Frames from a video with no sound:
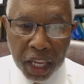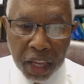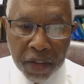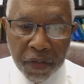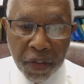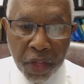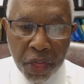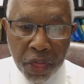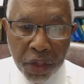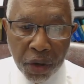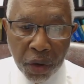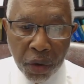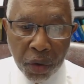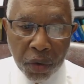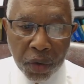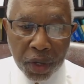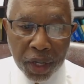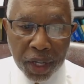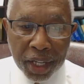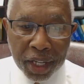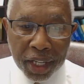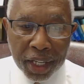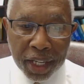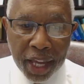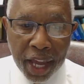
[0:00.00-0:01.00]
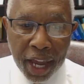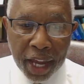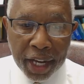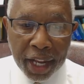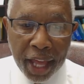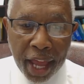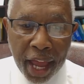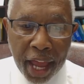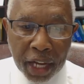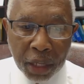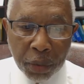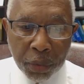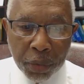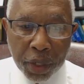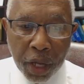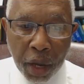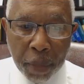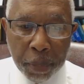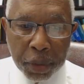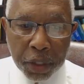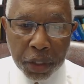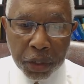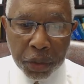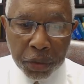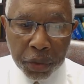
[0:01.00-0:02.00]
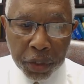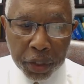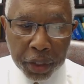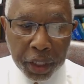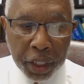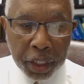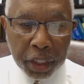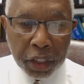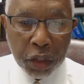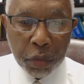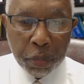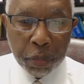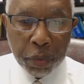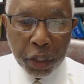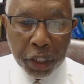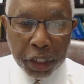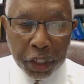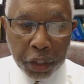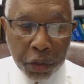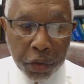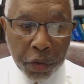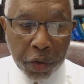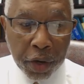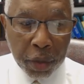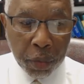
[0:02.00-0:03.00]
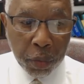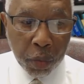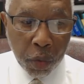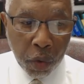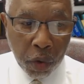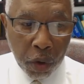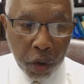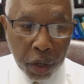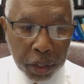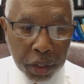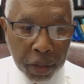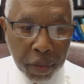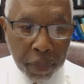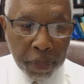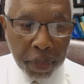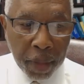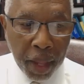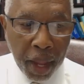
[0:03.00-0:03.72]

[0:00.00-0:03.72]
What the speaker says: even though he had adequate opportunity to procure a warrant